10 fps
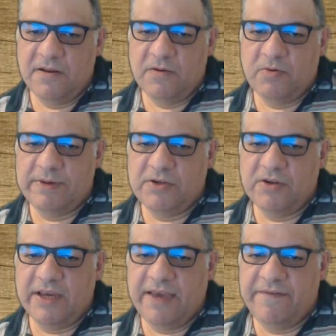What about
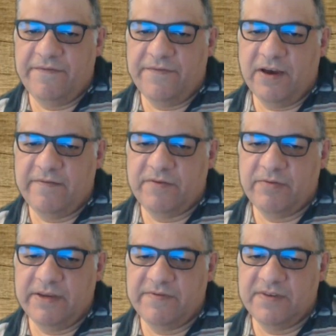knight f5, queen
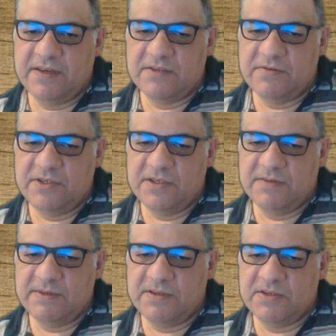f6, queen g6?
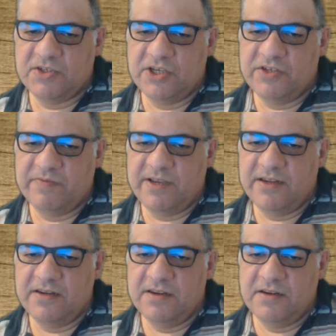Let's change the plan.